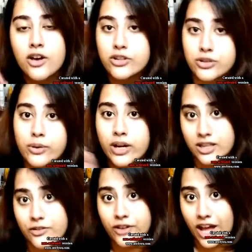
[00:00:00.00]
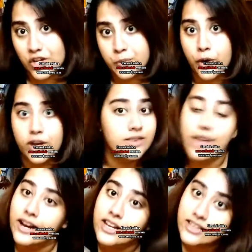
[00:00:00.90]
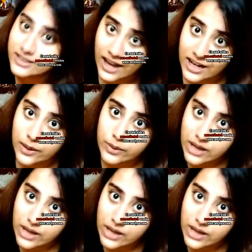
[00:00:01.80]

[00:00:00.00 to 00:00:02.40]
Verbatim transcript: So, in Flashpoint, that is exactly what